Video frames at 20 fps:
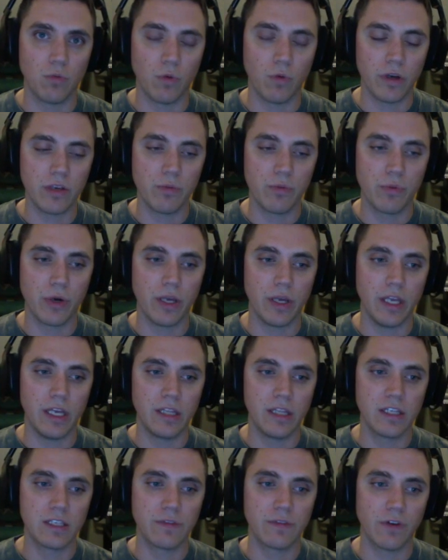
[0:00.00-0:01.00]
what you put
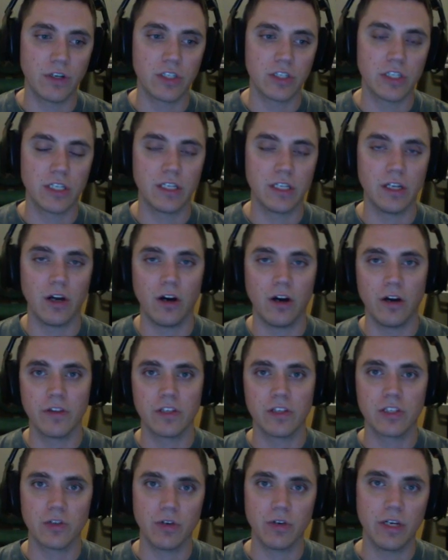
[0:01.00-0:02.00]
in this function on
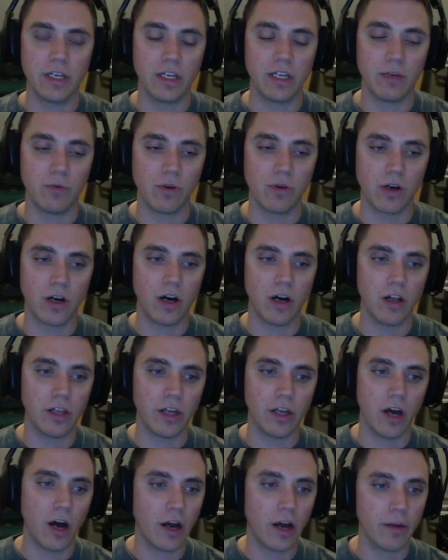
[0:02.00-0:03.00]
the screen and we'll call
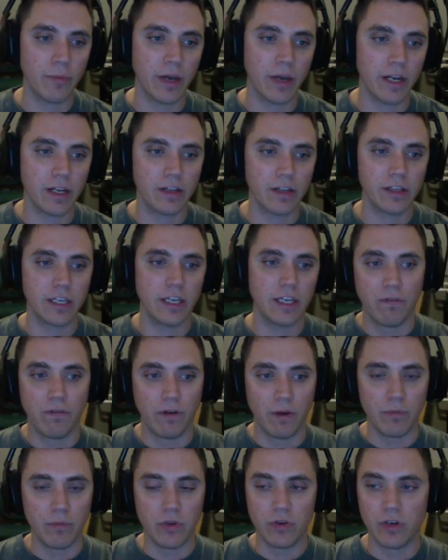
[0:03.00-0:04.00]
it automatically
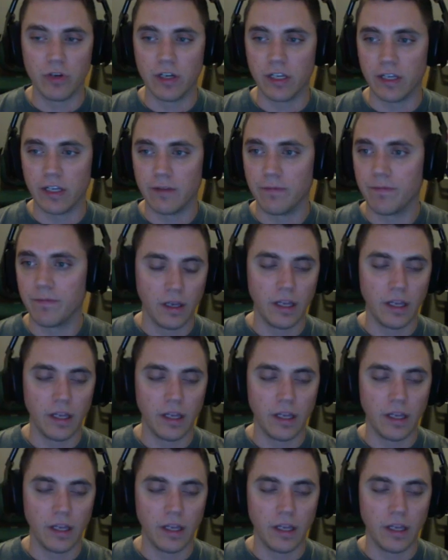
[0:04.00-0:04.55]
from Unity.